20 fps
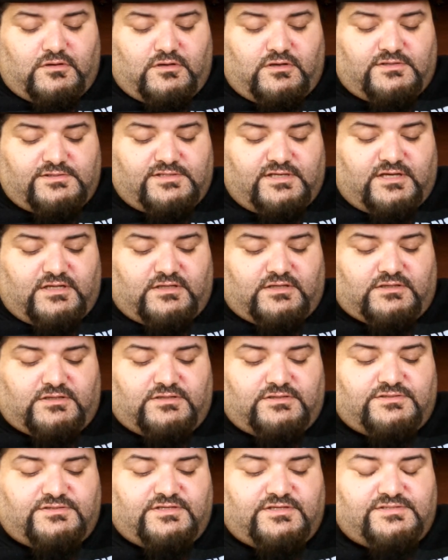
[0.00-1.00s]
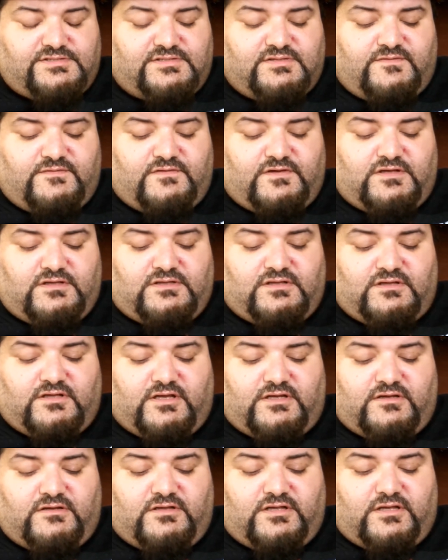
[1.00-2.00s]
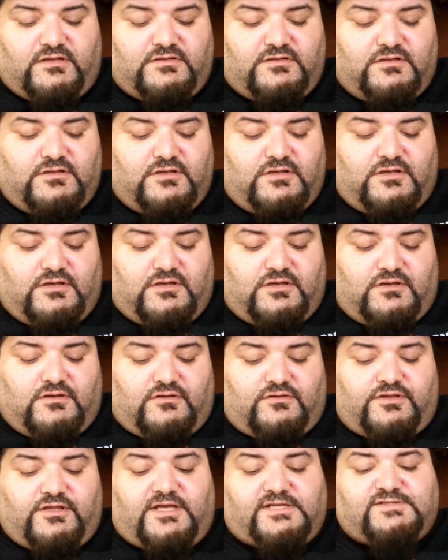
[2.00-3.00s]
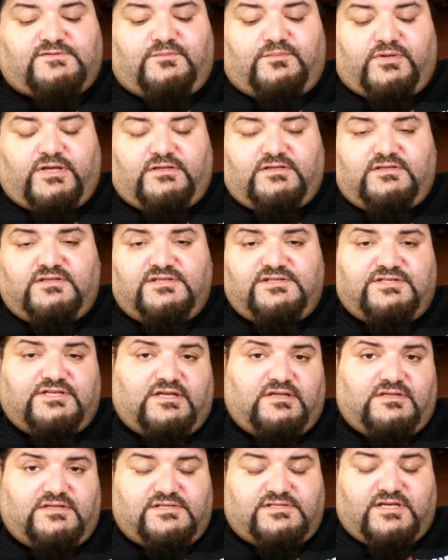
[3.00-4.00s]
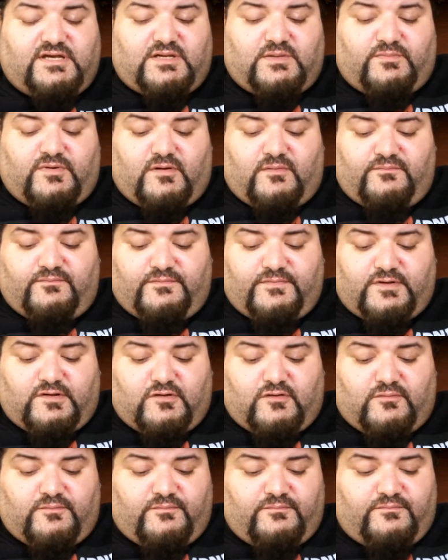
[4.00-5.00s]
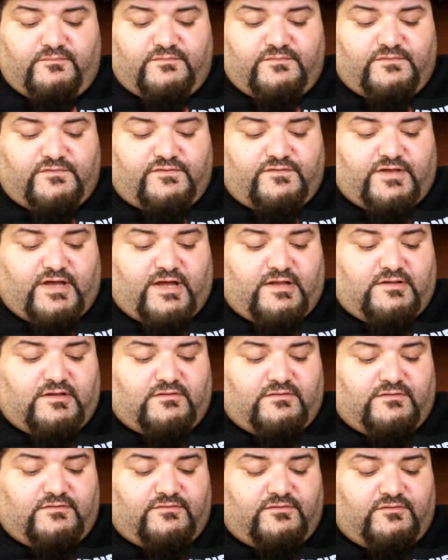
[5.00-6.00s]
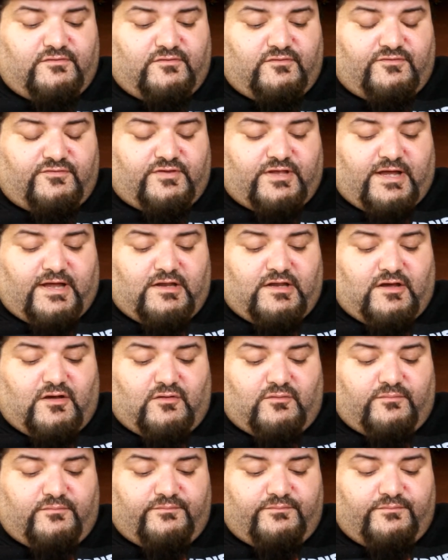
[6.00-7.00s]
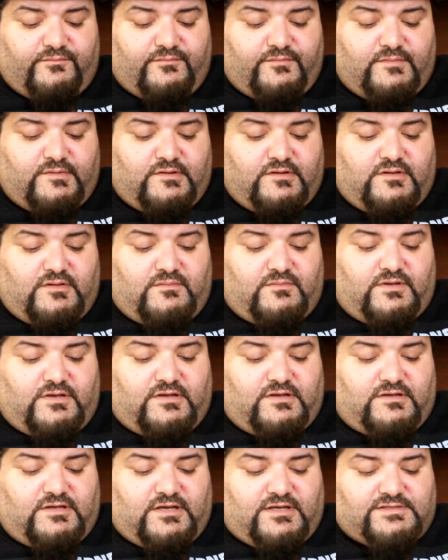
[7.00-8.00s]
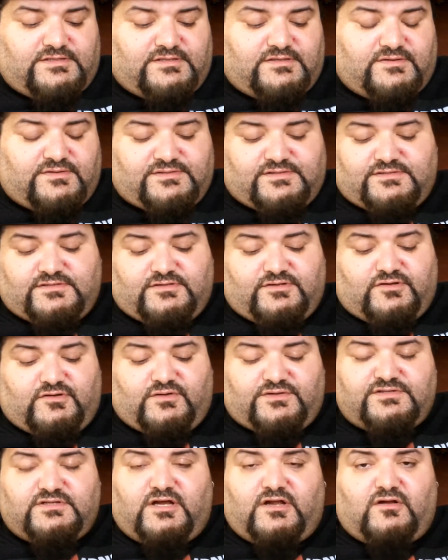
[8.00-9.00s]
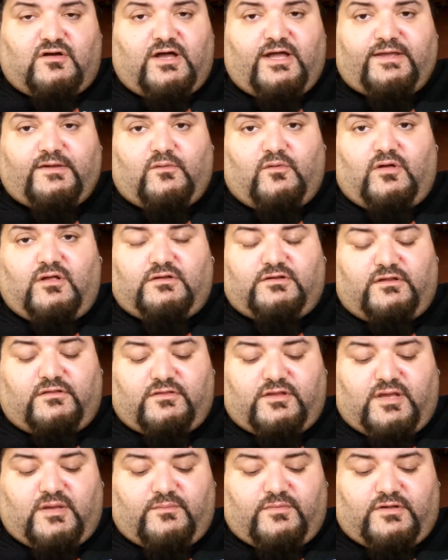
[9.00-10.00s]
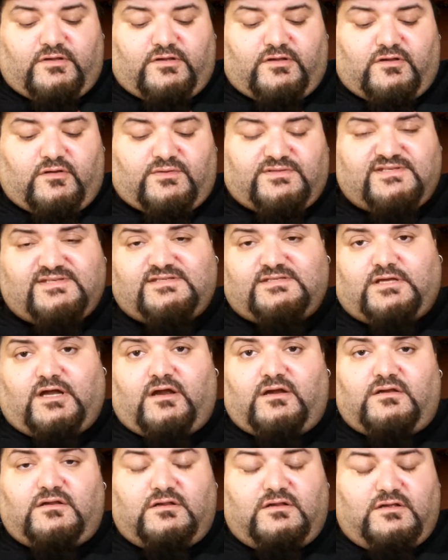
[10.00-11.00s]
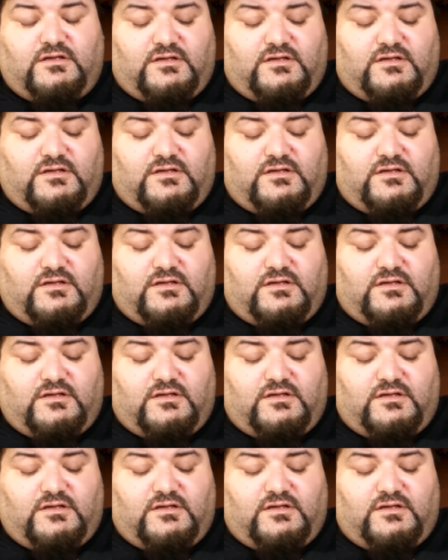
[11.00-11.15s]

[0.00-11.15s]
Exactly. He says in the letter that, you know, thanks for planting the seed in his head about, you know, starting out making knives. He goes, it's, you know, it's not a high quality thing, but you know, it's a start.